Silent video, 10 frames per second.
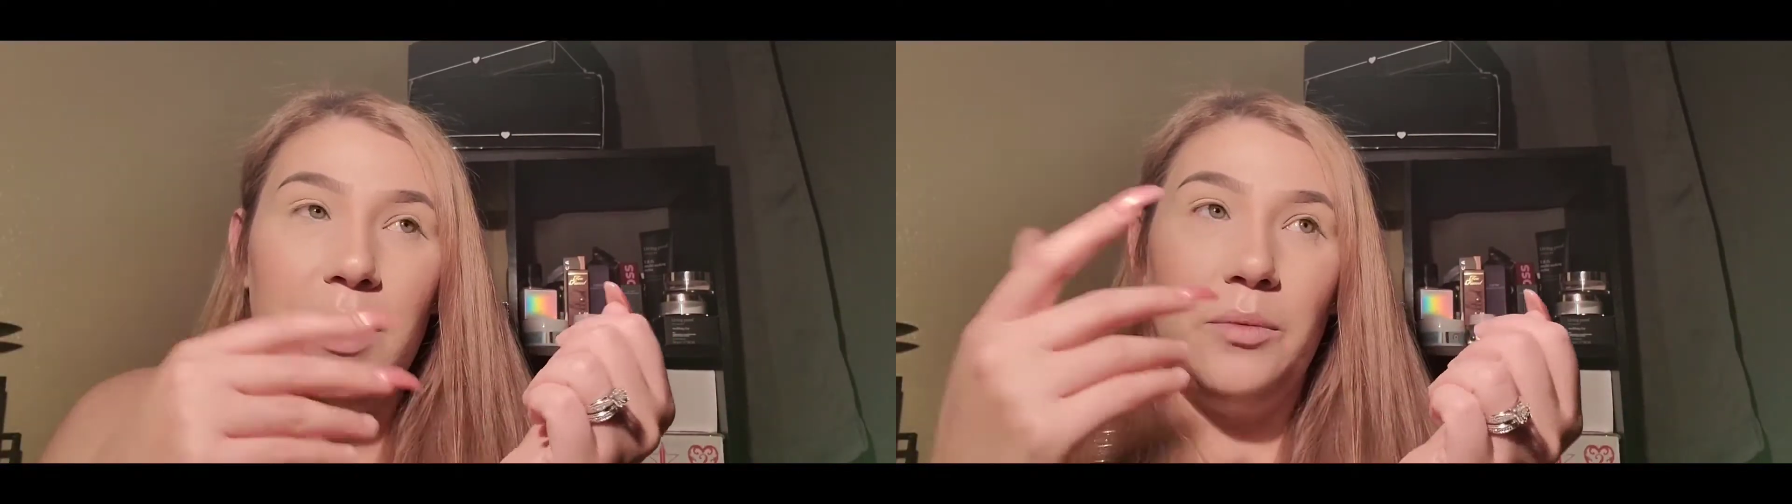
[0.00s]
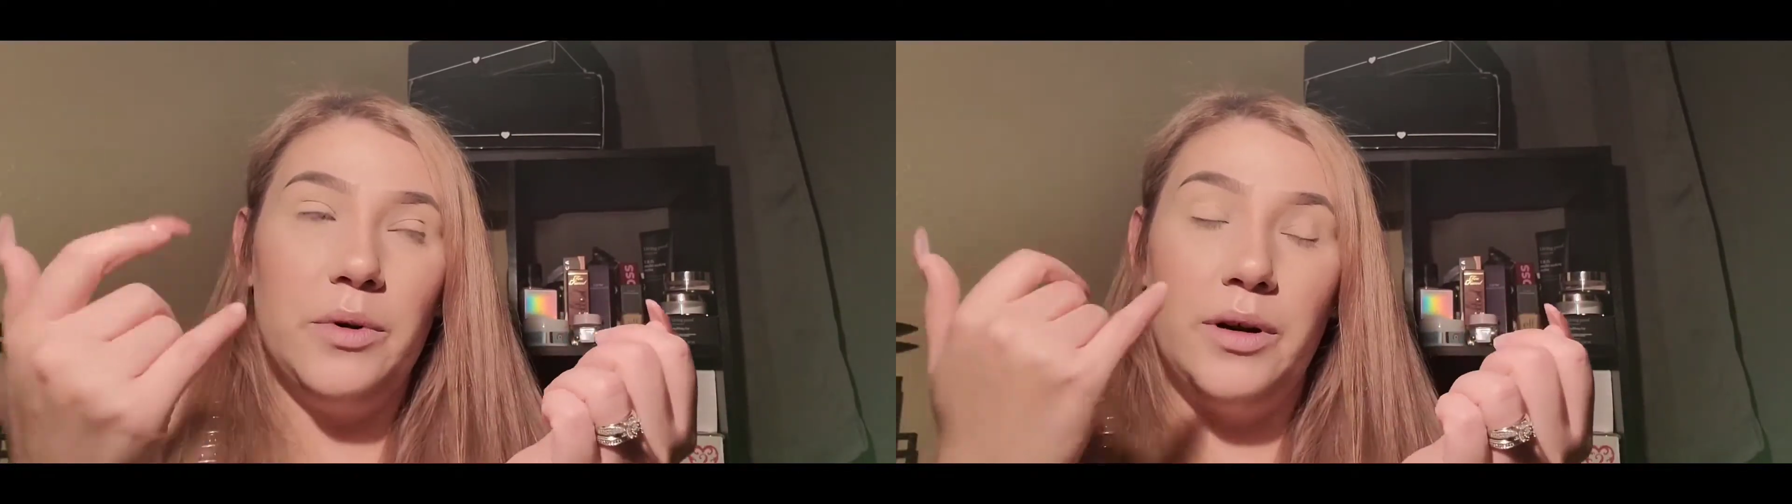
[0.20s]

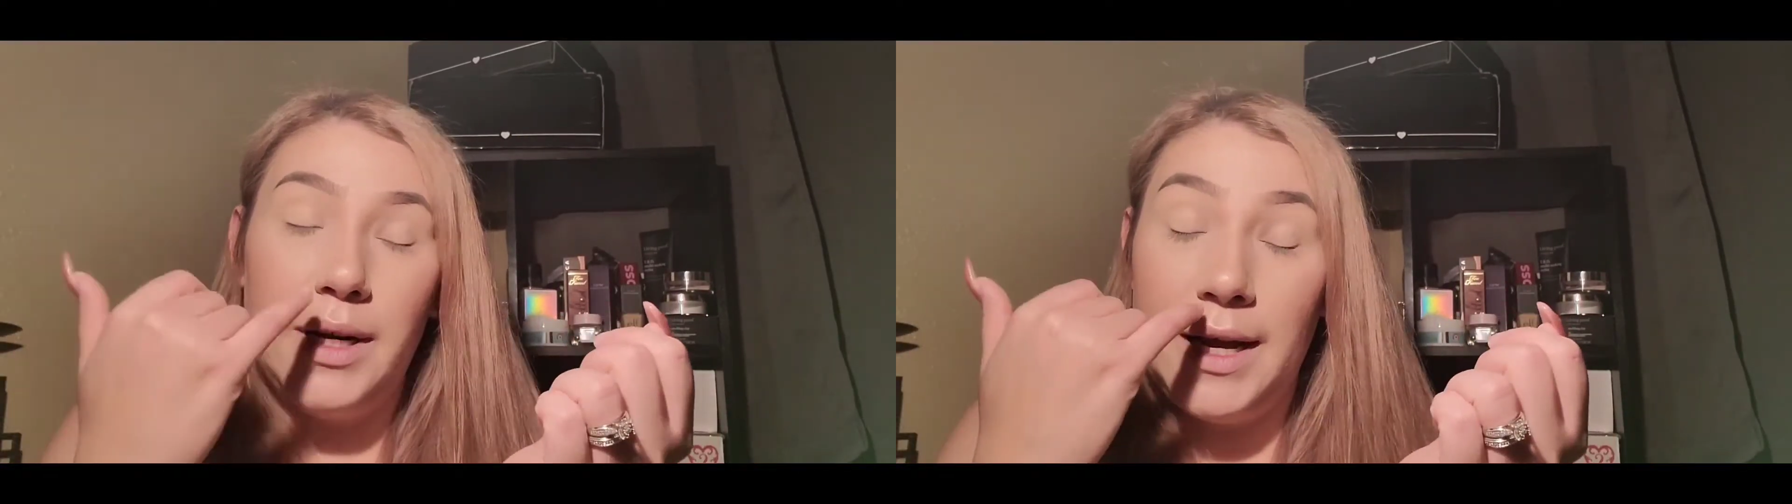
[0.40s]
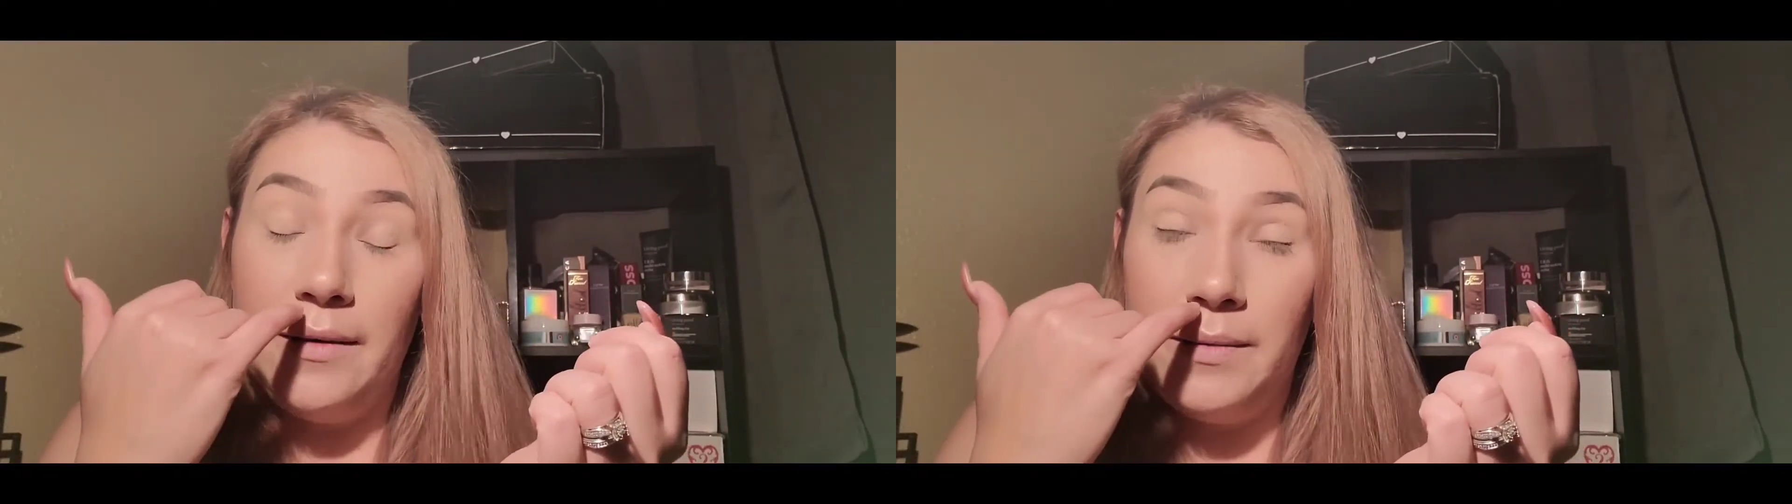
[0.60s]
they weren't
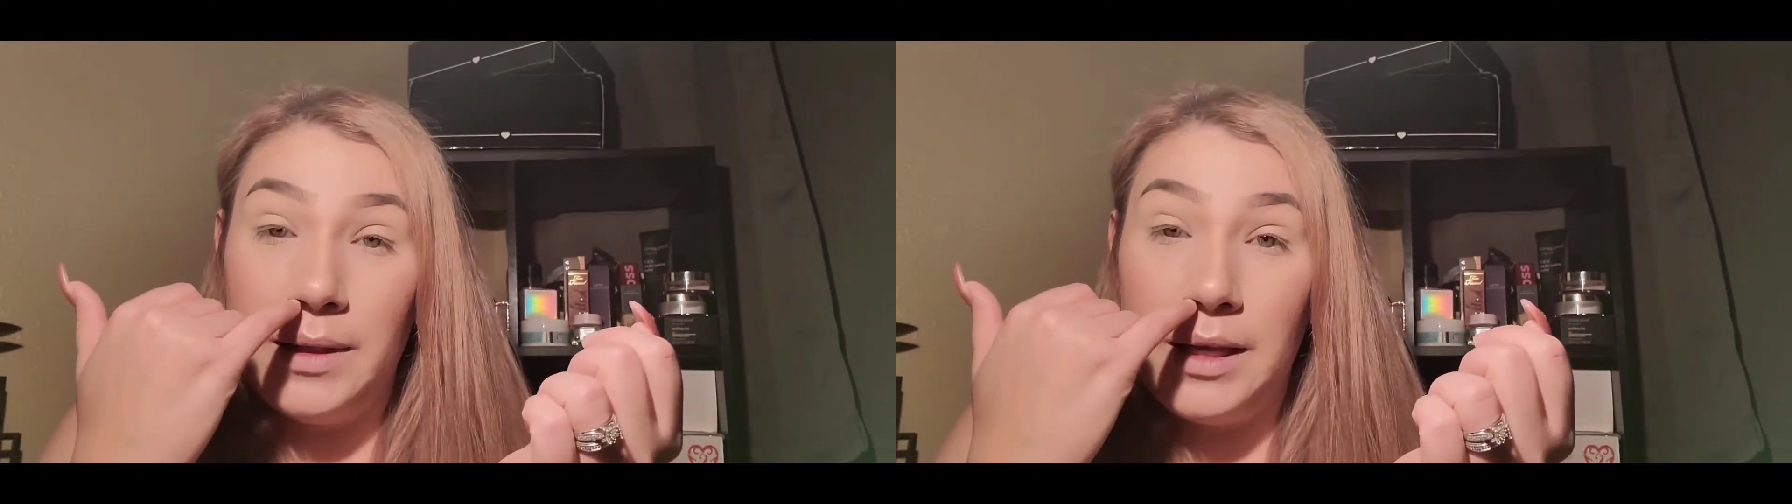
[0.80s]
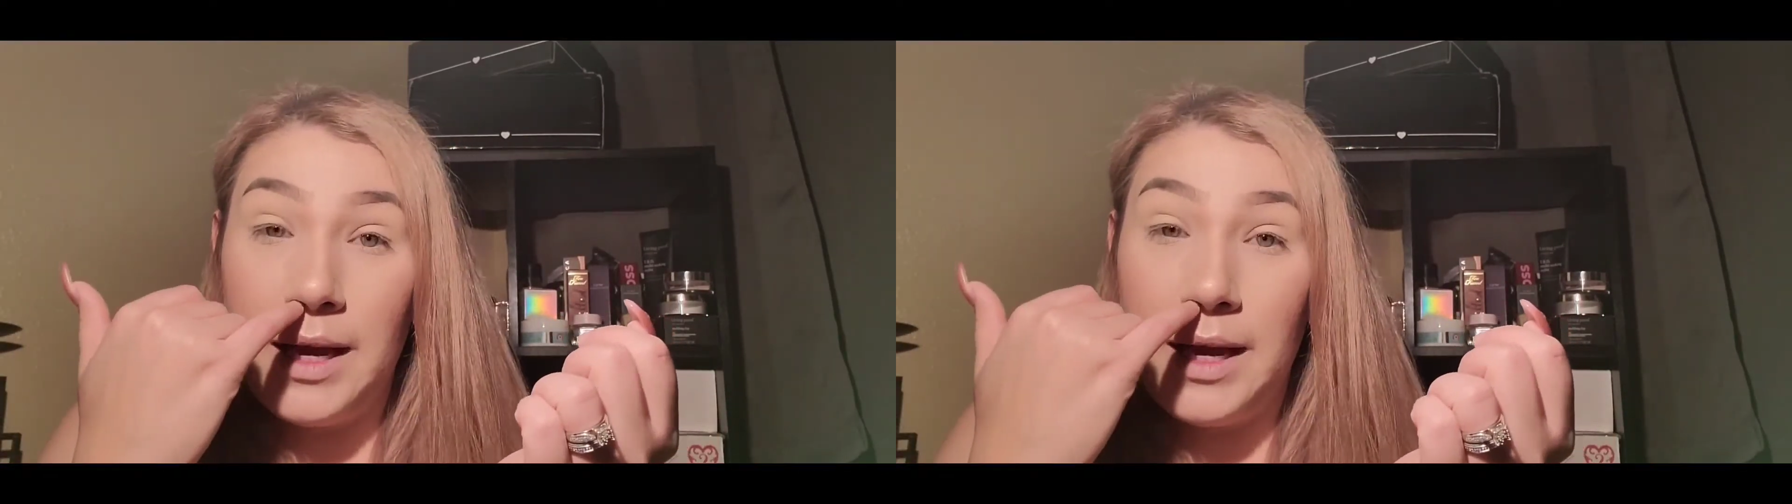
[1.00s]
having the